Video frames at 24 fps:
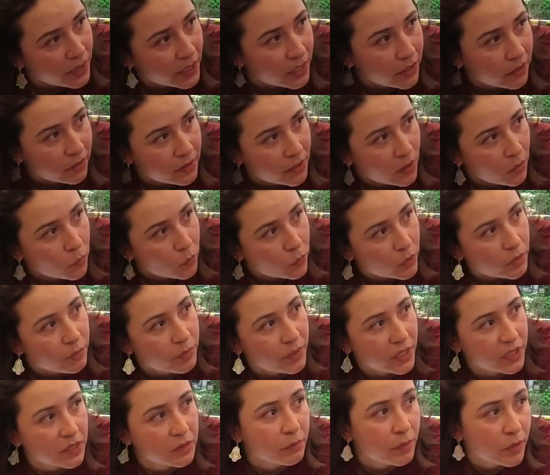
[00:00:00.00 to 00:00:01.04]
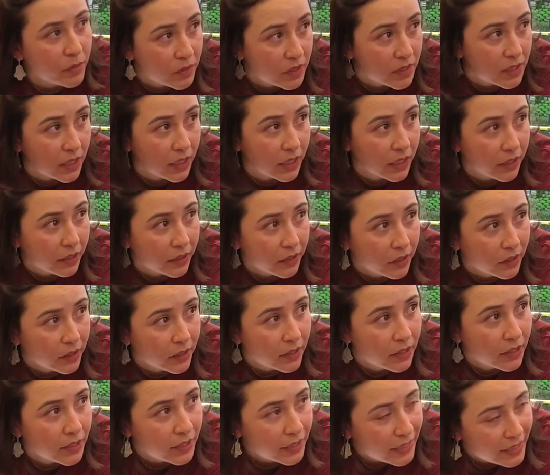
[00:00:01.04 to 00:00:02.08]
the coffee from bugs,
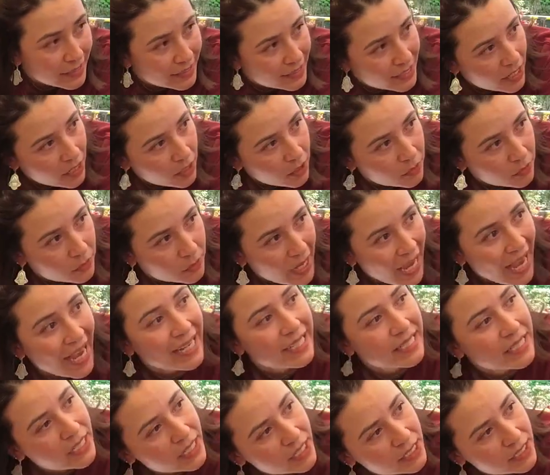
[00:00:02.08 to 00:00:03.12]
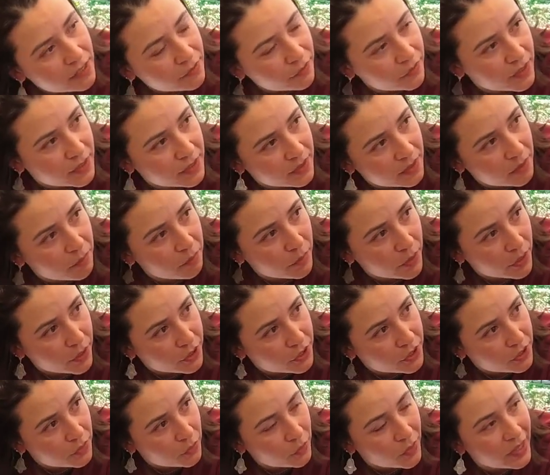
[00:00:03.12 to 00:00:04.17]
dust, critters, or competing bacteria
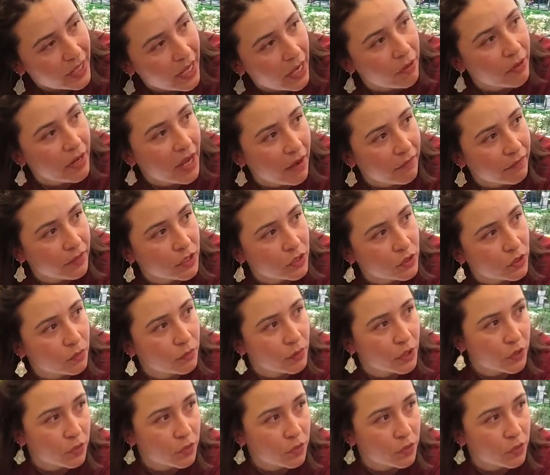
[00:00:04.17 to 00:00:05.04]
in the environment.